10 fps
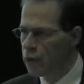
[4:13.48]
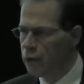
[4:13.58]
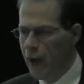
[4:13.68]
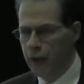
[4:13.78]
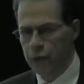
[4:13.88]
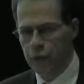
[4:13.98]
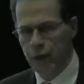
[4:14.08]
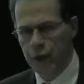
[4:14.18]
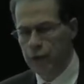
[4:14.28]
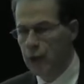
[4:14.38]
rather
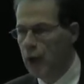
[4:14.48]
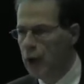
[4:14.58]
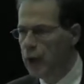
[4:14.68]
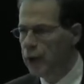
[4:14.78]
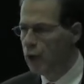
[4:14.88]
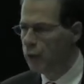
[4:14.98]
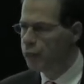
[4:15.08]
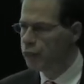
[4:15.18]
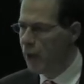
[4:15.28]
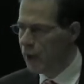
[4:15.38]
than relying
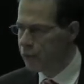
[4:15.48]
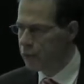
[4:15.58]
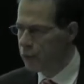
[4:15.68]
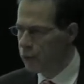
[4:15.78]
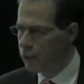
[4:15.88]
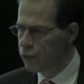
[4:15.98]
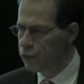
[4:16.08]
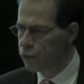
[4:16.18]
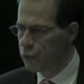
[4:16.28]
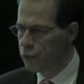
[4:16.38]
on private health
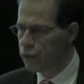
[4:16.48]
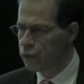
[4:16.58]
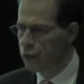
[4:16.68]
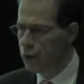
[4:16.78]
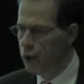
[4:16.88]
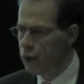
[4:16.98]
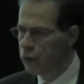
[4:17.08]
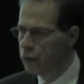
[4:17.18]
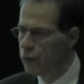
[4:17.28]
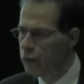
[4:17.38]
insurance
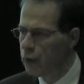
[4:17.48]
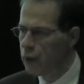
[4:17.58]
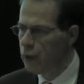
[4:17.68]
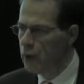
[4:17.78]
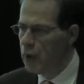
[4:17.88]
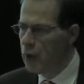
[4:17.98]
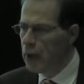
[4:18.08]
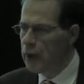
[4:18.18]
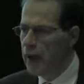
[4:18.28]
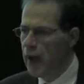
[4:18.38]
alone,
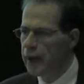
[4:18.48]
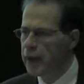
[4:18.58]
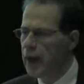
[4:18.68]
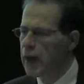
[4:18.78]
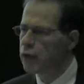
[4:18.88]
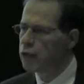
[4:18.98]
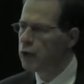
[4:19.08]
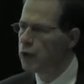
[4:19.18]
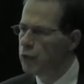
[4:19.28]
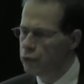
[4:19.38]
he had a
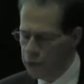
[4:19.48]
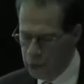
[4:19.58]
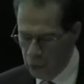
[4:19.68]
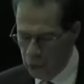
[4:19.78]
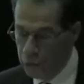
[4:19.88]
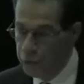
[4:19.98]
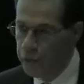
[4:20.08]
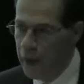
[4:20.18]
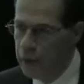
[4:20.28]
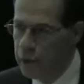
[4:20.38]
category which he called
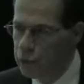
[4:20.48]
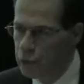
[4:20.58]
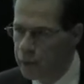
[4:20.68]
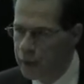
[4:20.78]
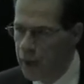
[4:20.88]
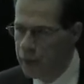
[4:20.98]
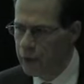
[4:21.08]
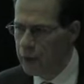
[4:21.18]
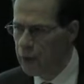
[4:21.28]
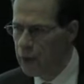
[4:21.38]
failure to
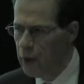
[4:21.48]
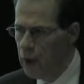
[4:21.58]
recover,